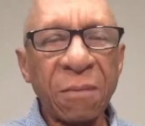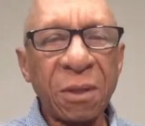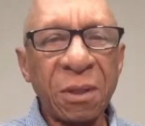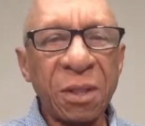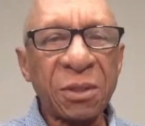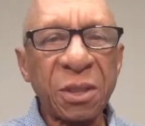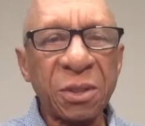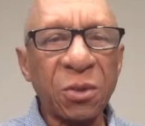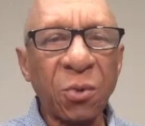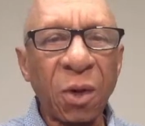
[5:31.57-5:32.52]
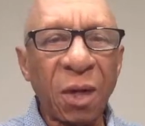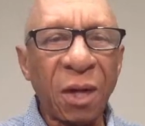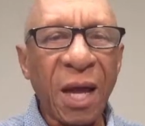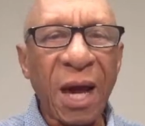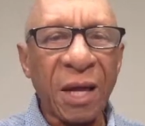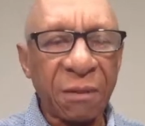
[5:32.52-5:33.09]
listening to a
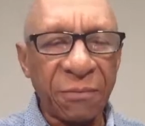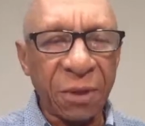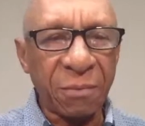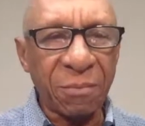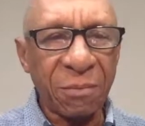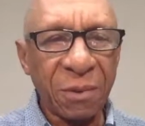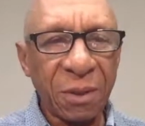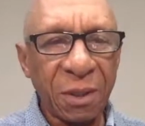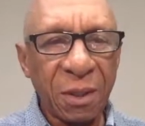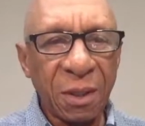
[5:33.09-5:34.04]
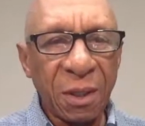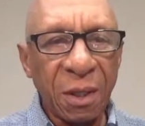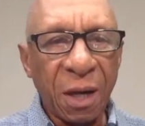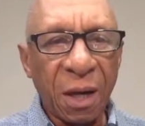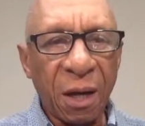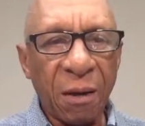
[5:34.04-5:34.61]
lot of
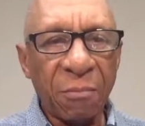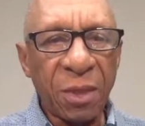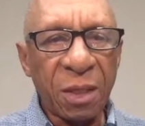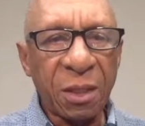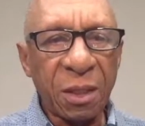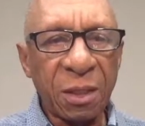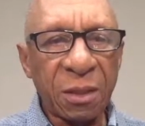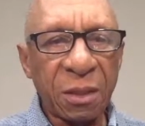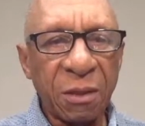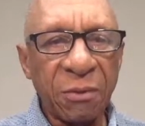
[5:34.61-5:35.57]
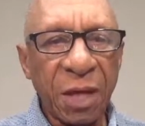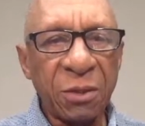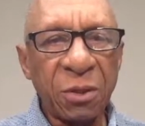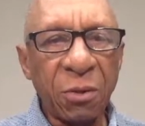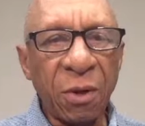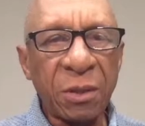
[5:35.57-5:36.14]
them, because they
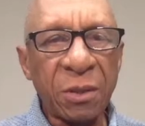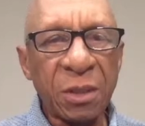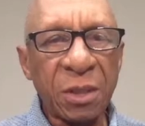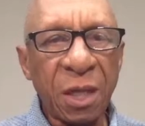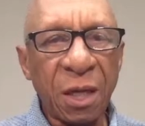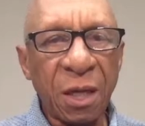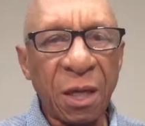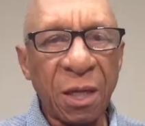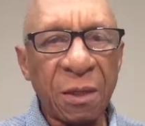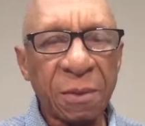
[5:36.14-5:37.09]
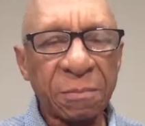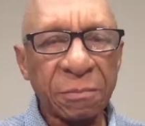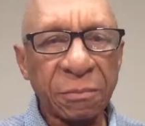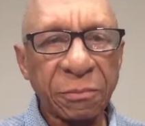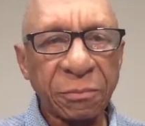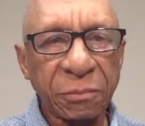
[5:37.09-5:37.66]
do understand,
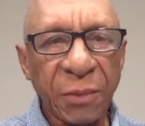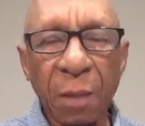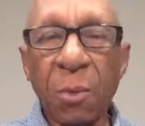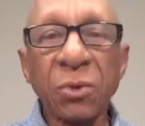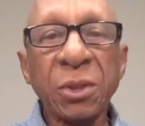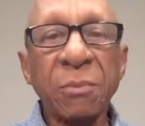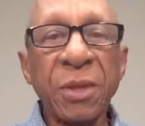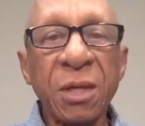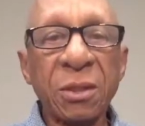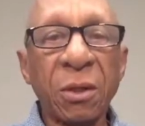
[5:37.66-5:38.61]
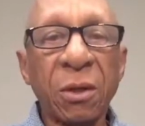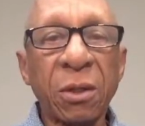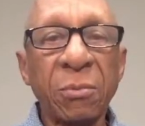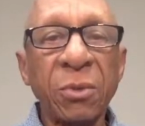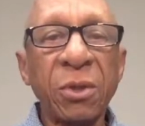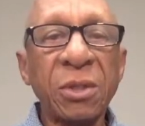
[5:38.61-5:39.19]
and most of these are
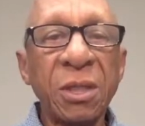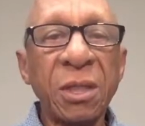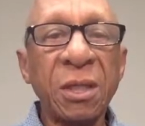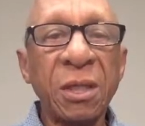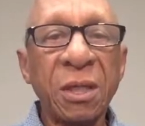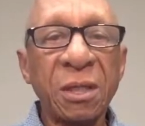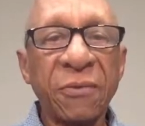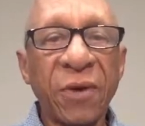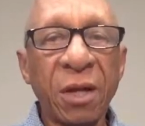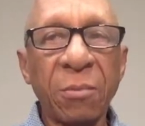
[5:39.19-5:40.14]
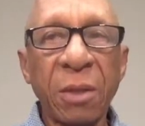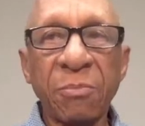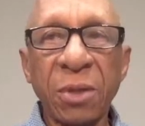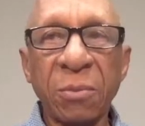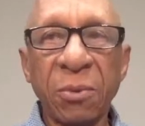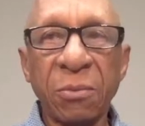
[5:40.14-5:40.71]
community development
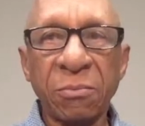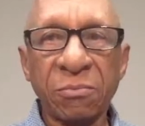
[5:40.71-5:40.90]
people.